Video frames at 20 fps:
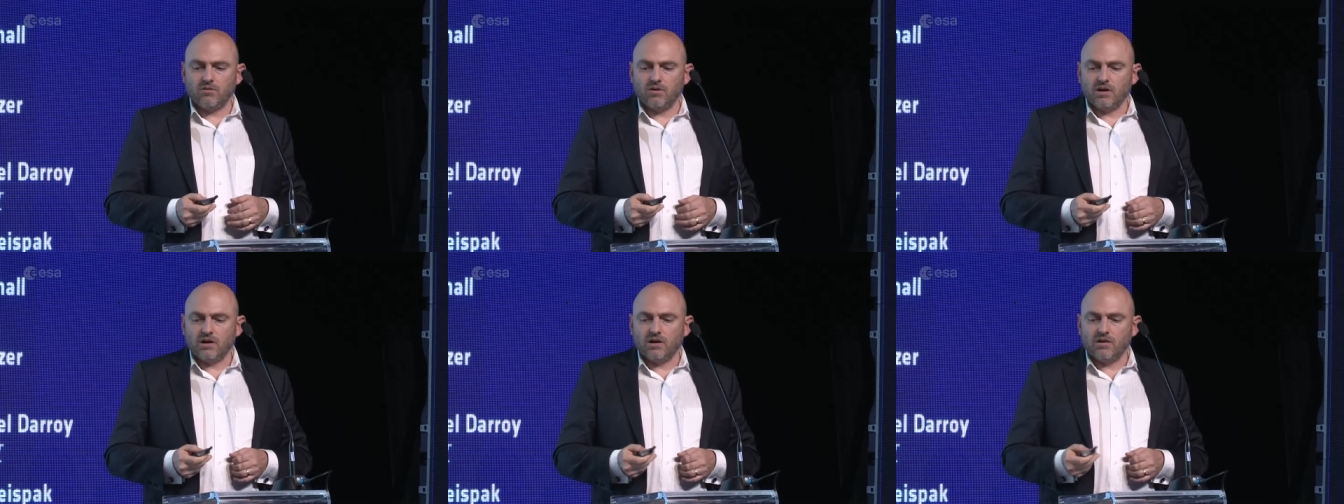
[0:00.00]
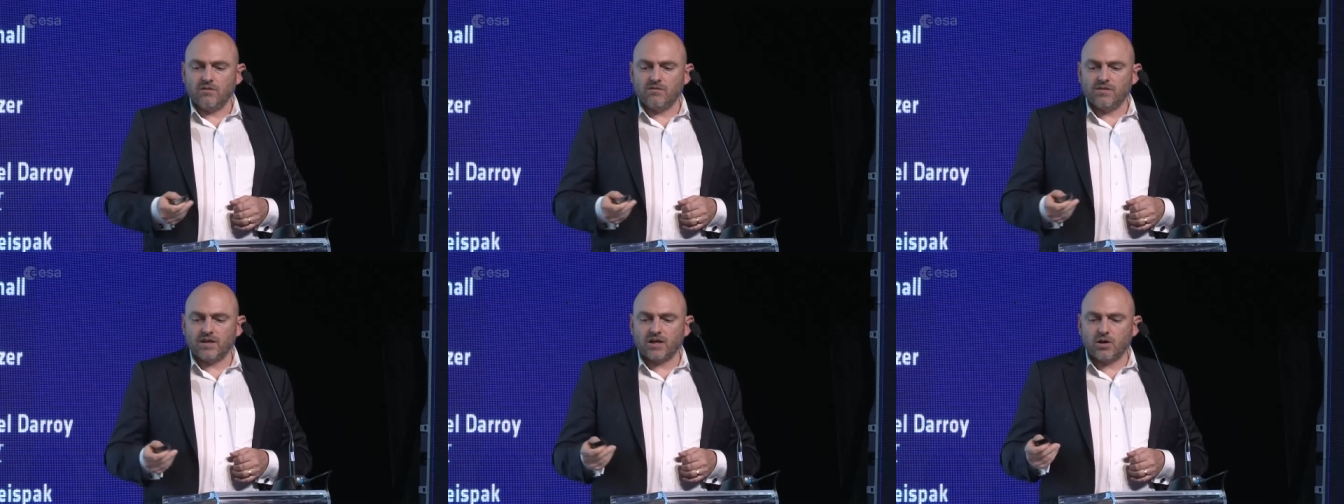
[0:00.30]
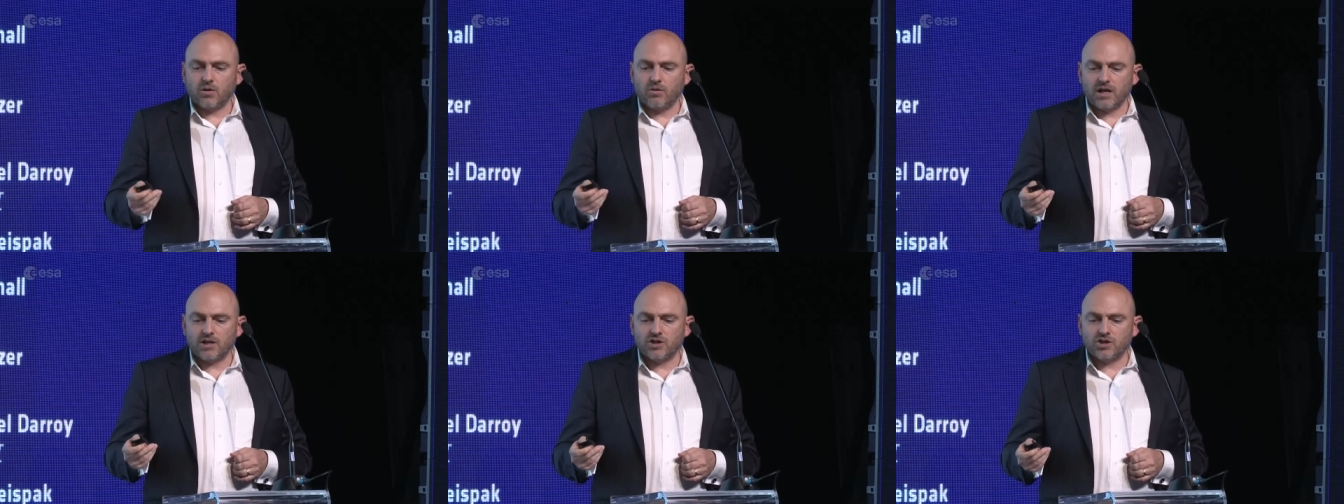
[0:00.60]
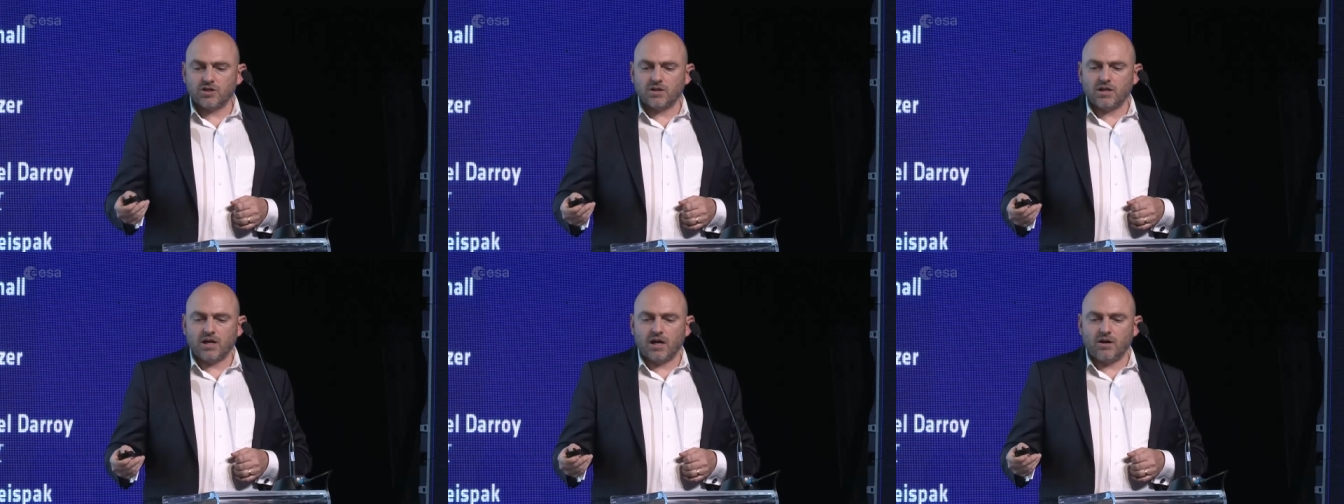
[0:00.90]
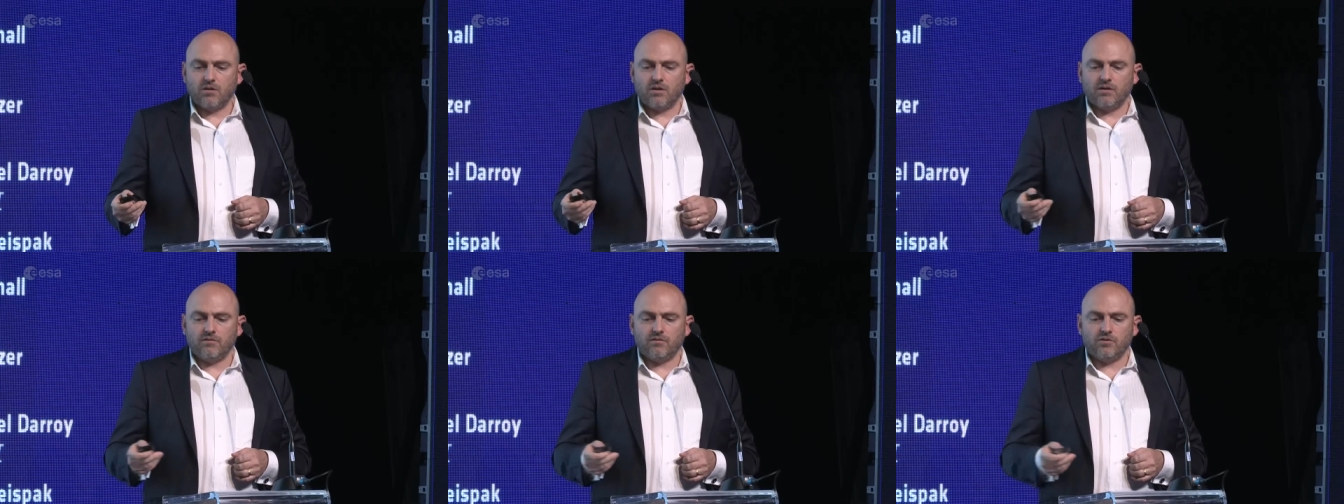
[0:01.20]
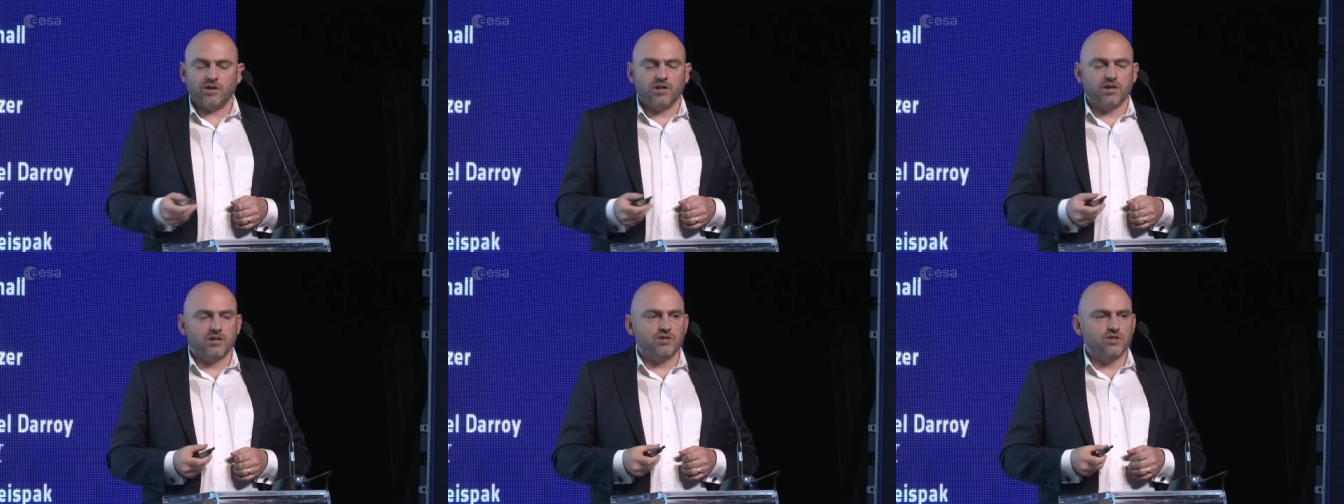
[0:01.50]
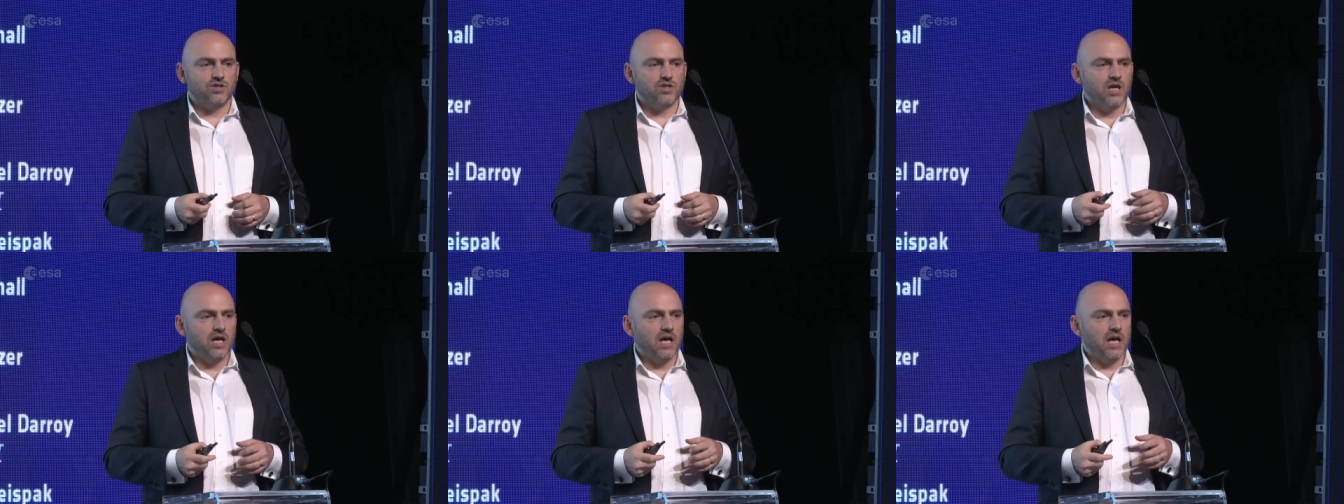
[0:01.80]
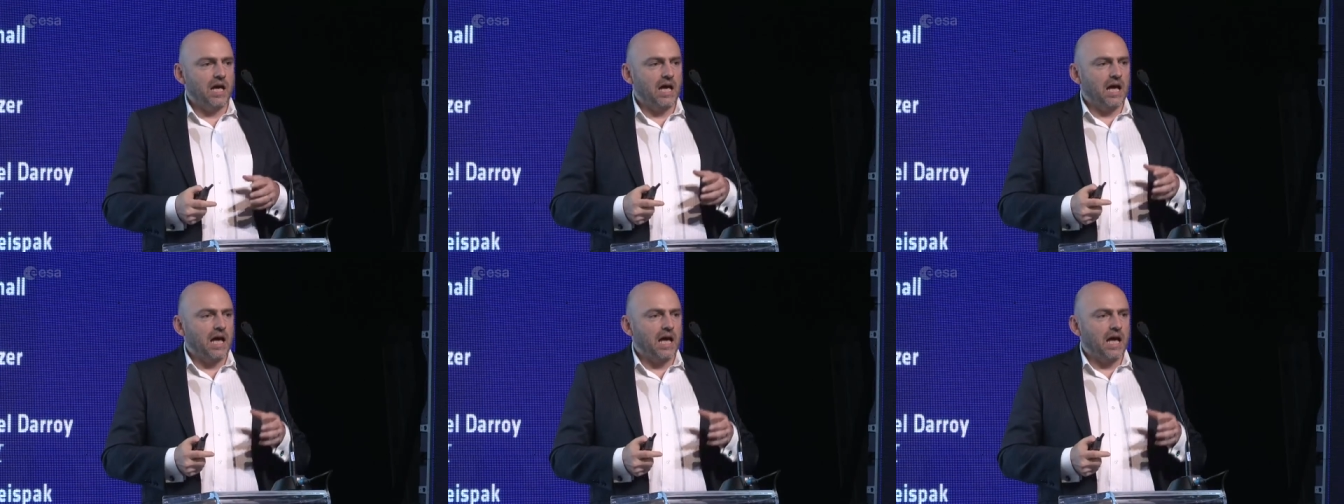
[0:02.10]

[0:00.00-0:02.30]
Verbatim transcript: Now, the question, however, is